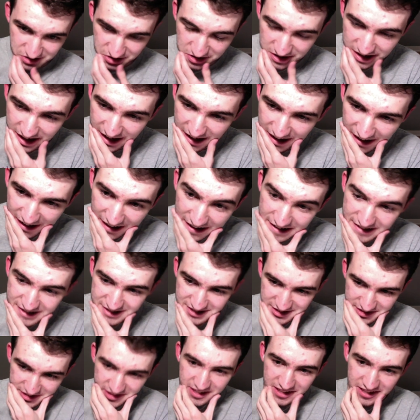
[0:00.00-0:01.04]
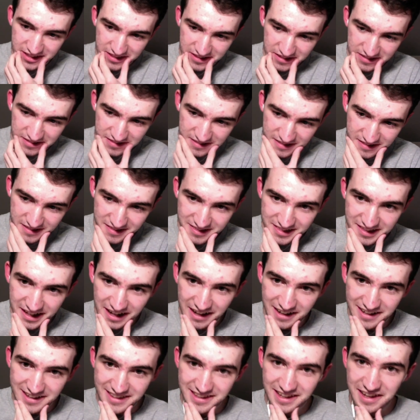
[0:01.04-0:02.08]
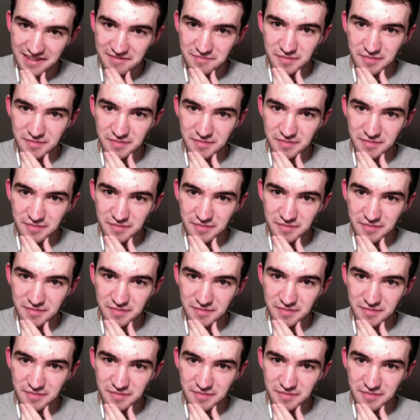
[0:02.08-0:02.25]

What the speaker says: yeah, honestly, not